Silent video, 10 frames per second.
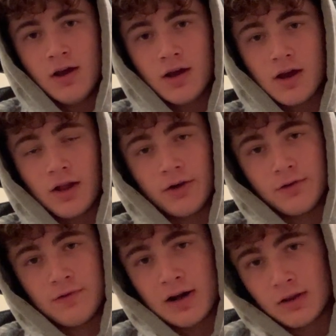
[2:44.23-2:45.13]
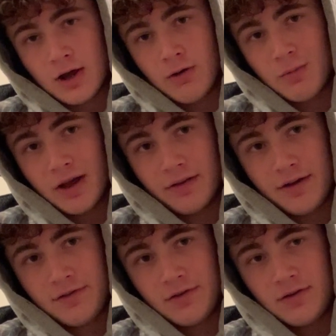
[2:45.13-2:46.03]
color is very low on my
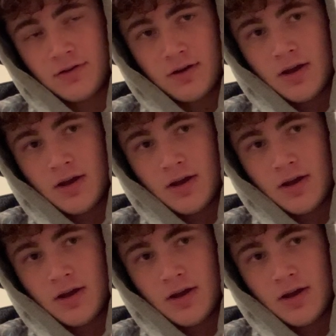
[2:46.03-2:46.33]
list.